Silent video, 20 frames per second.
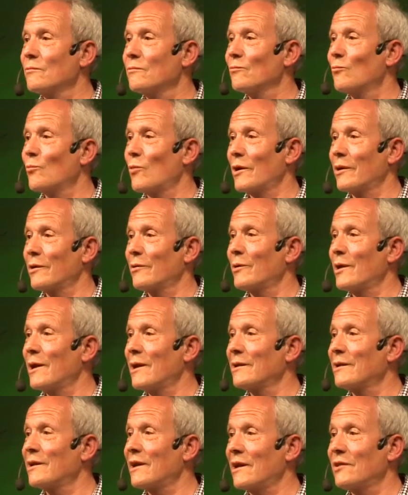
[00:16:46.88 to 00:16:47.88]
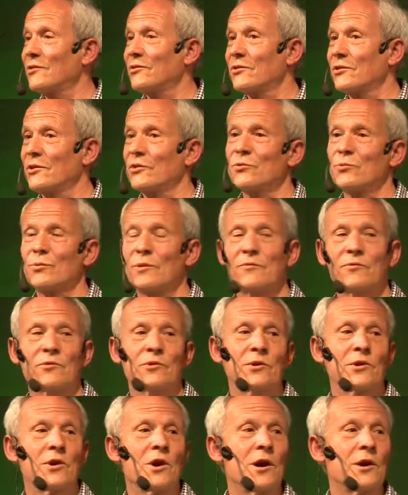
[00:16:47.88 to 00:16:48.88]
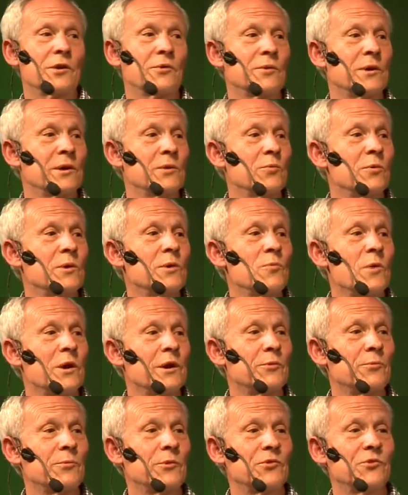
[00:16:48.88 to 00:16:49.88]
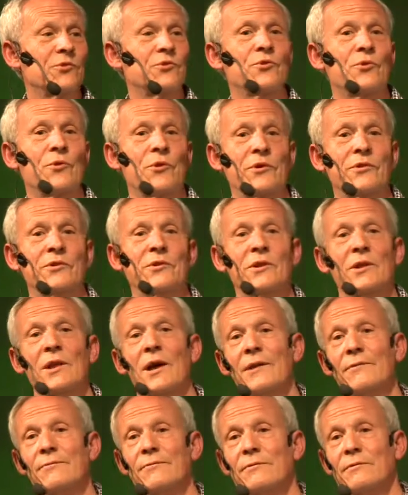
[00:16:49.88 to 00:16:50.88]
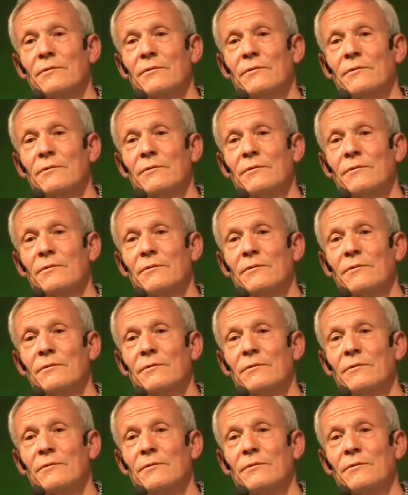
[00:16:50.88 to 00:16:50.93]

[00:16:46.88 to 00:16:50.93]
want to encase this river in concrete. We want to restore it to life.